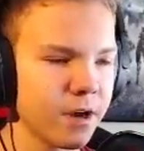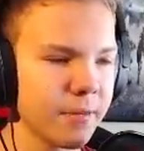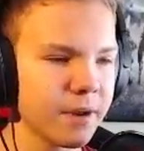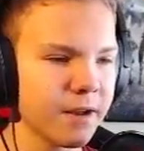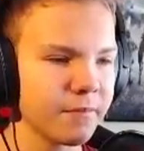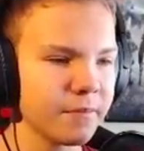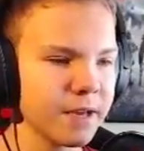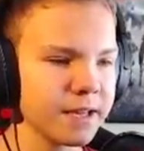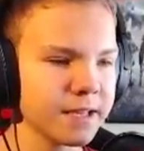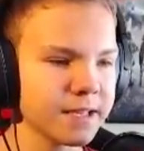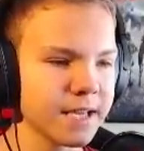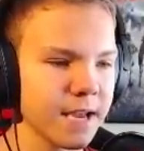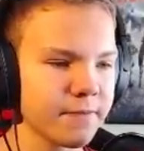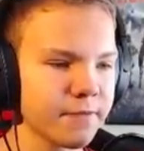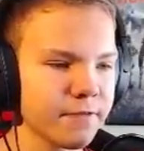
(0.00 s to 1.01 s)
I mean, I've played this
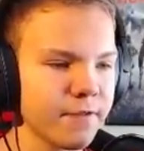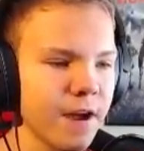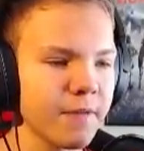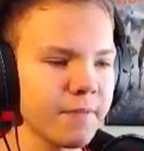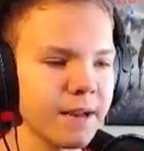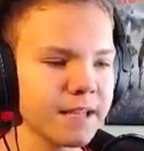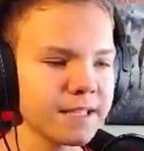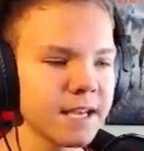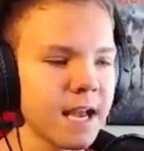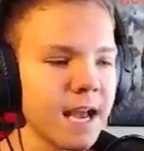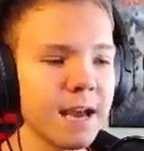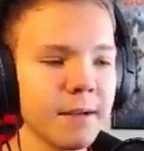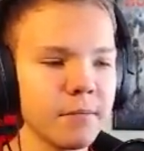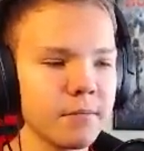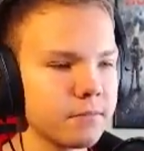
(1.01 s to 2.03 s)
game for five minutes, and
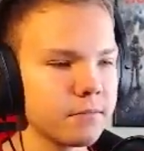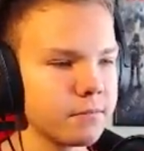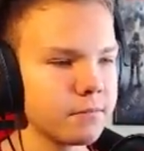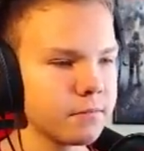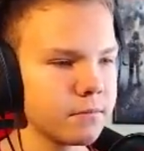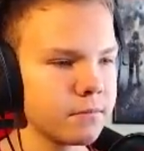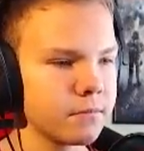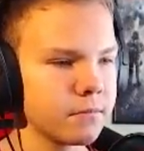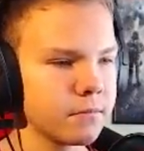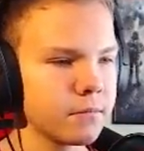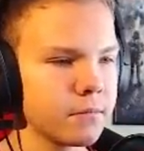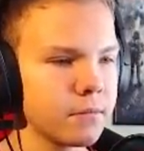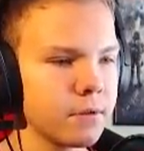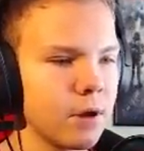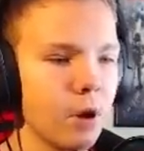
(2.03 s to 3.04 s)
I'm
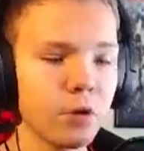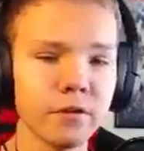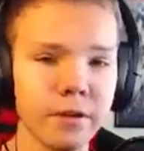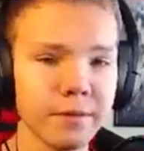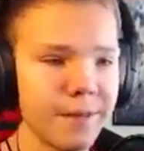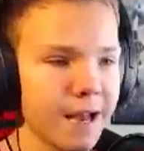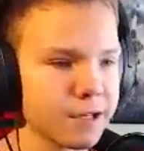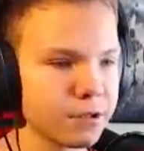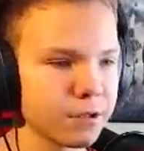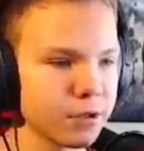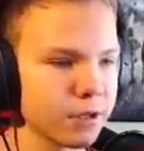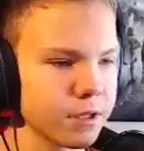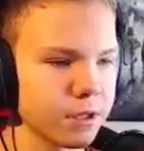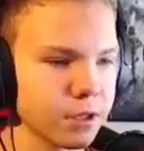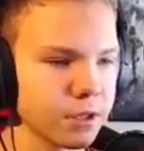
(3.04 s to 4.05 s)
older than master. Look
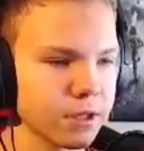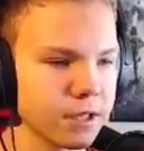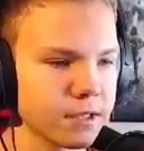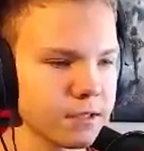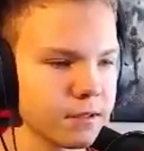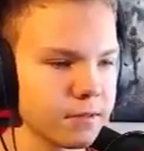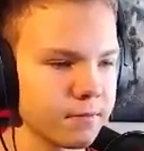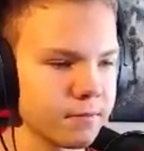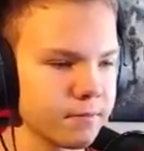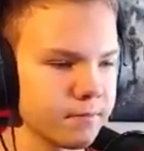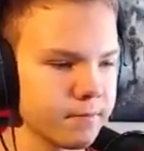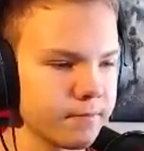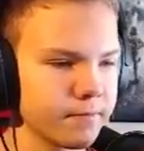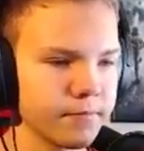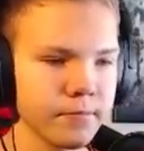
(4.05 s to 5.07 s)
at look at this,
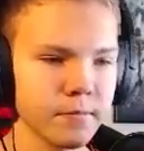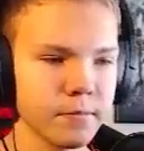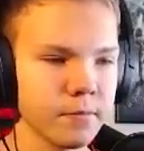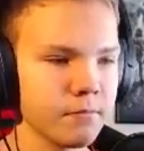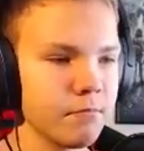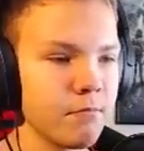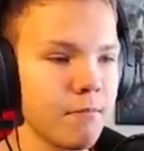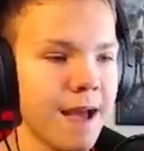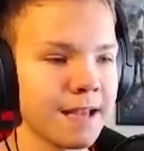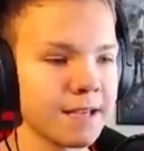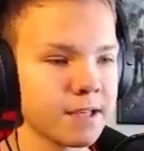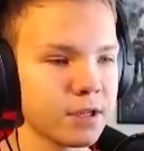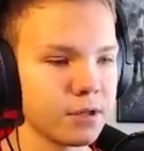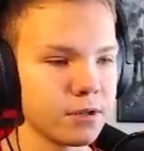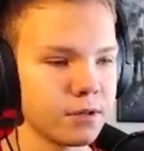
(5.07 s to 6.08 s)

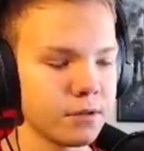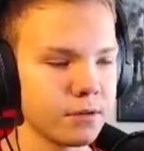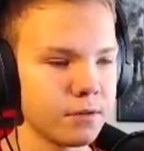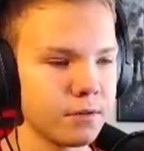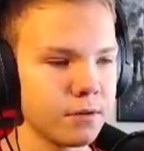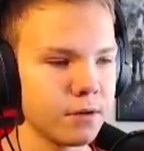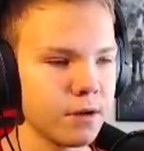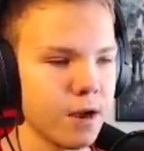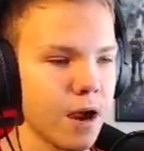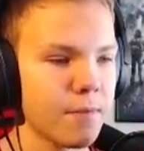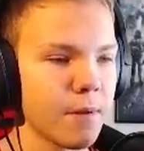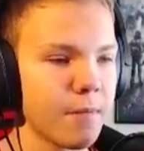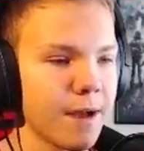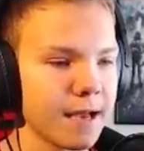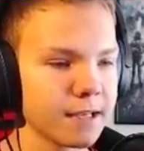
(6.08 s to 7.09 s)
master. I'm a
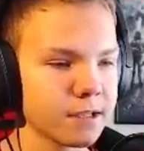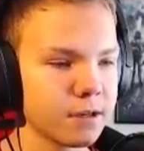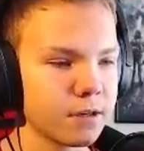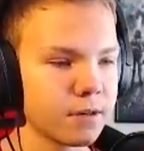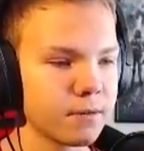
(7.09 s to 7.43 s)
master.